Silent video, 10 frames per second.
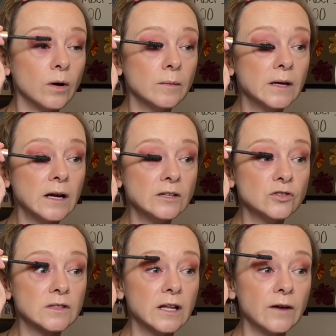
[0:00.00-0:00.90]
I mean, I
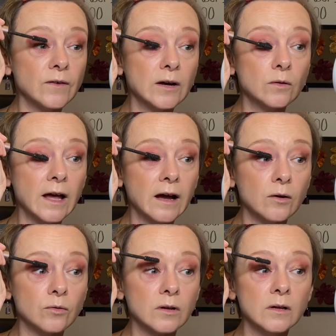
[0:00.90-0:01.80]
just laugh out
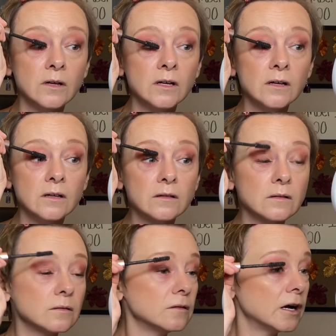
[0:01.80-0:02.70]
loud.
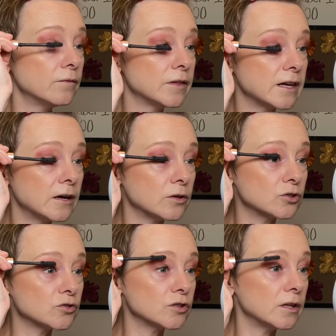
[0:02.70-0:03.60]
Love the
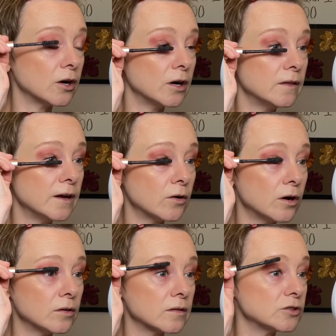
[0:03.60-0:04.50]
characters in there, and they're
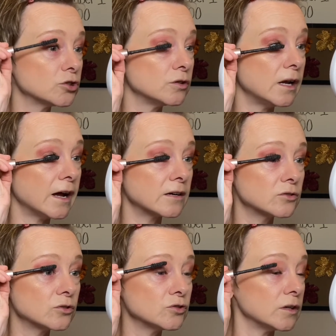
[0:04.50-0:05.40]
all such good
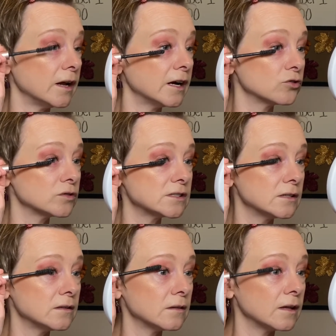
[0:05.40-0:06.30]
actors and actresses.